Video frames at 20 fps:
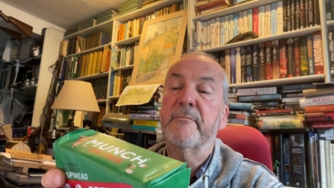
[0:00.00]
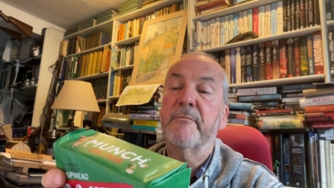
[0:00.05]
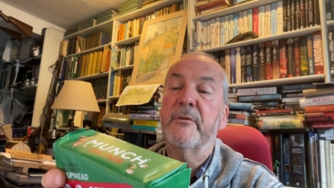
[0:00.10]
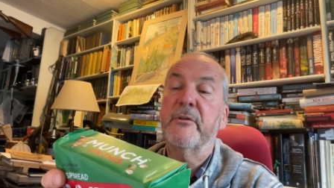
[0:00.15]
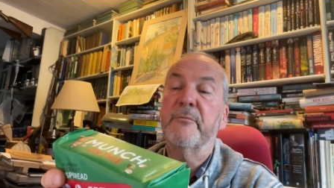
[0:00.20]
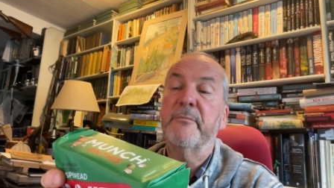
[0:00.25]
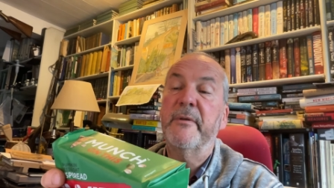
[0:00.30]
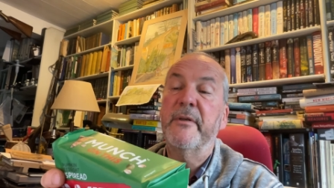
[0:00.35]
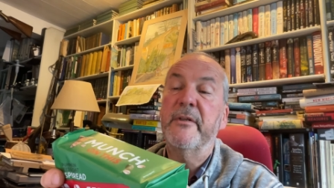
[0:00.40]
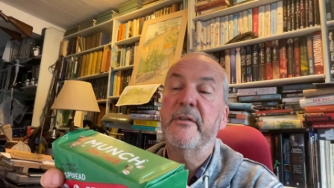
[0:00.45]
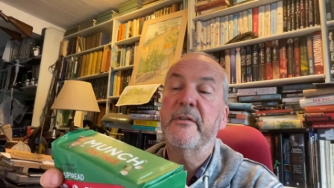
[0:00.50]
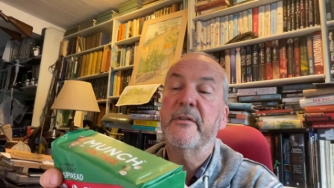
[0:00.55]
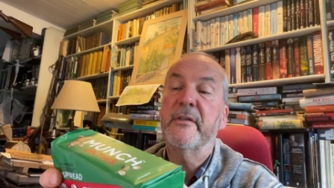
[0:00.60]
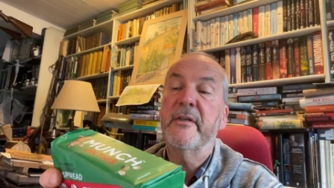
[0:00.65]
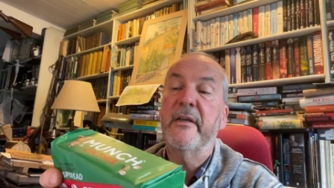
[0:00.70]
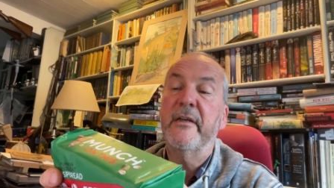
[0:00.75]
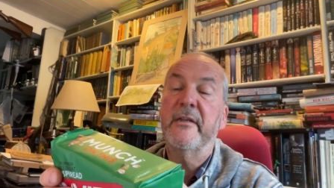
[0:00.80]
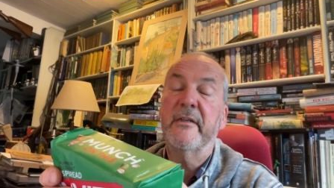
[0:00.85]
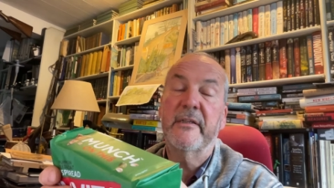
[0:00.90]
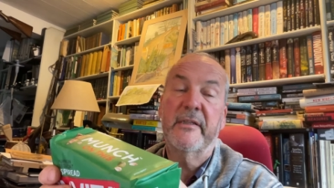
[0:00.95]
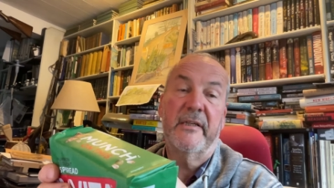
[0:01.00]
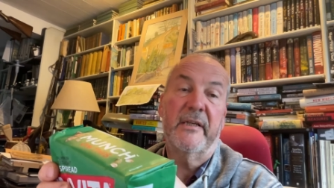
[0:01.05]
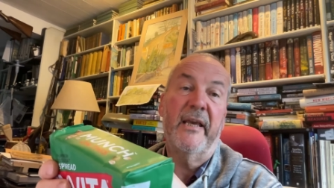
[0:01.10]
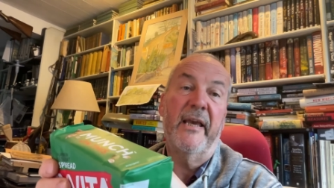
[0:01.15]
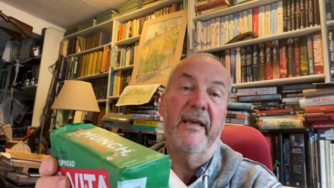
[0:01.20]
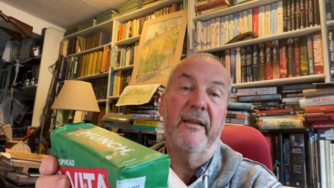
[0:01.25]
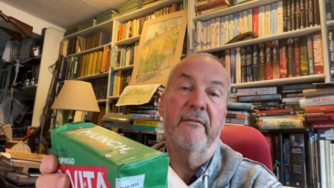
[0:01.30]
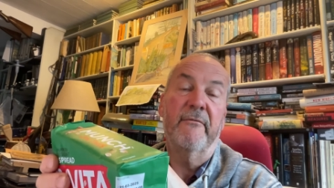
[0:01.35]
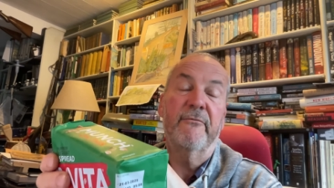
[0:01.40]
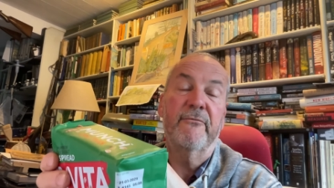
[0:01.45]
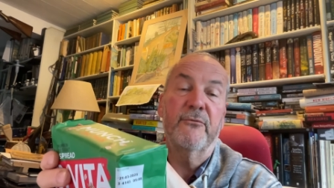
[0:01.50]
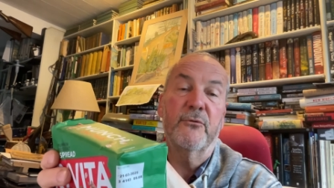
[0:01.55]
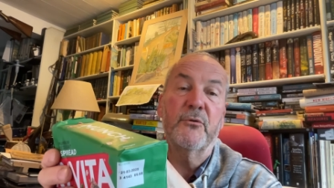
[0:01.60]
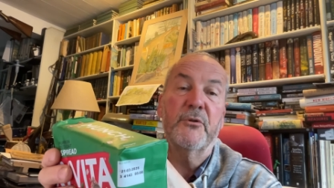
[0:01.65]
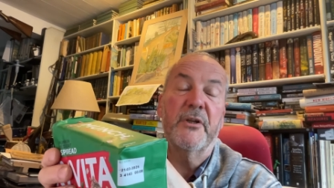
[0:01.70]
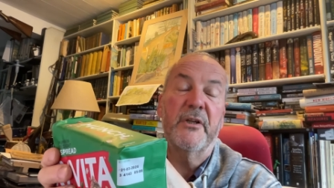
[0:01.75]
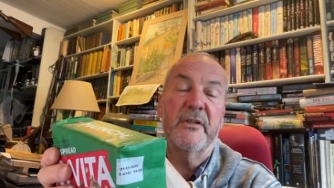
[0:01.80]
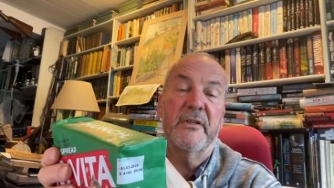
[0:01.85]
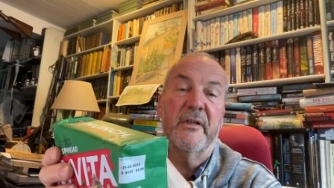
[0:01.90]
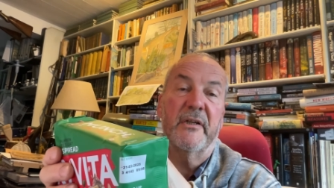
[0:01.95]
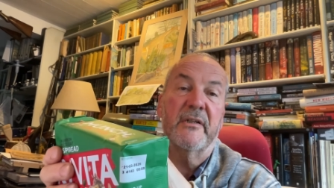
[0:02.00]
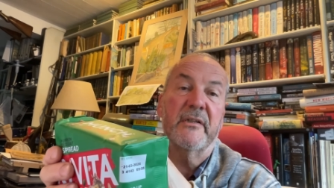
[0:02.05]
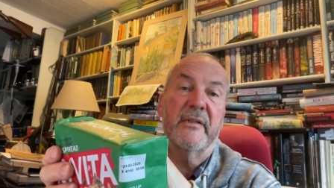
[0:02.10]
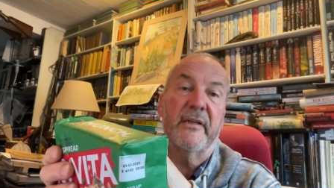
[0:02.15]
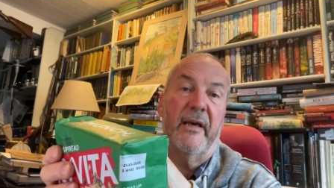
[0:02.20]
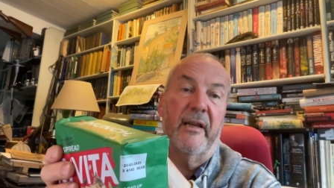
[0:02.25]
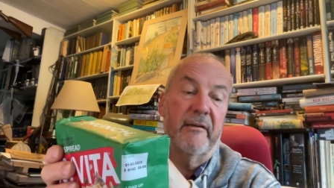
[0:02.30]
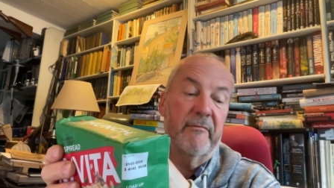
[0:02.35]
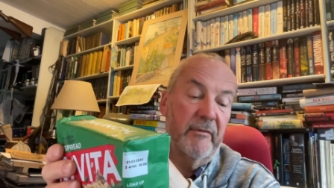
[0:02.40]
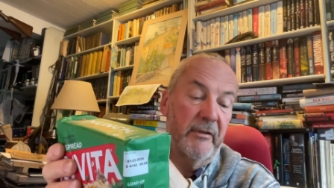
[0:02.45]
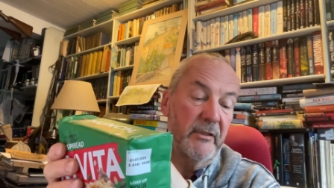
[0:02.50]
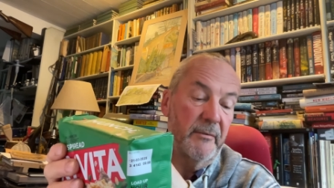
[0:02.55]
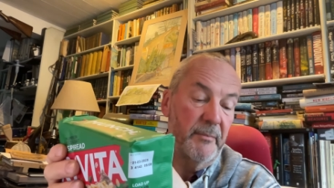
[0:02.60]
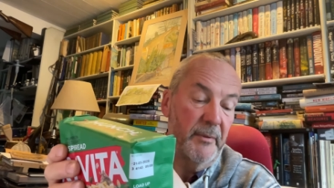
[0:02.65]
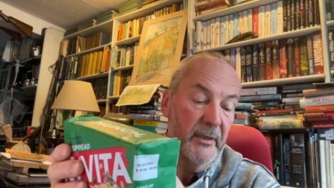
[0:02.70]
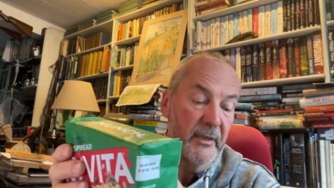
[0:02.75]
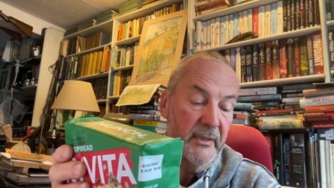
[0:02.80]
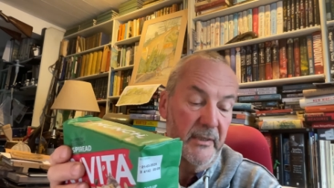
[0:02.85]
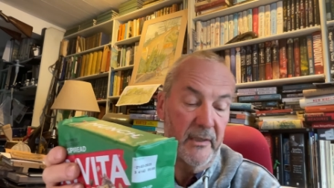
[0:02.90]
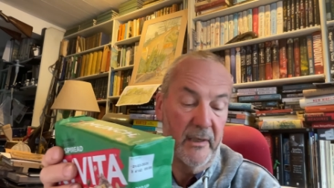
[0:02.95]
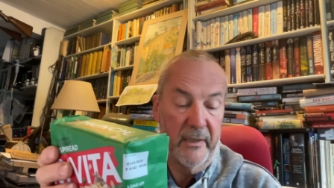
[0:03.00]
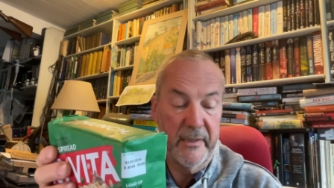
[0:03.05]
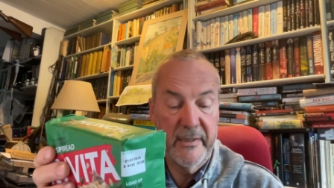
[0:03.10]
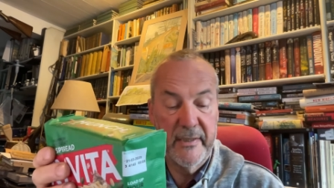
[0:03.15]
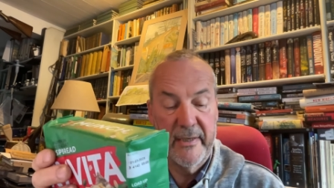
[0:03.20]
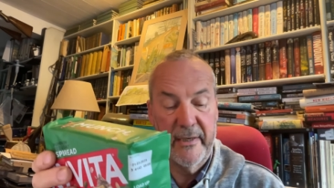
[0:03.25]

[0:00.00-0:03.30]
which means it's again 46 calories per slice.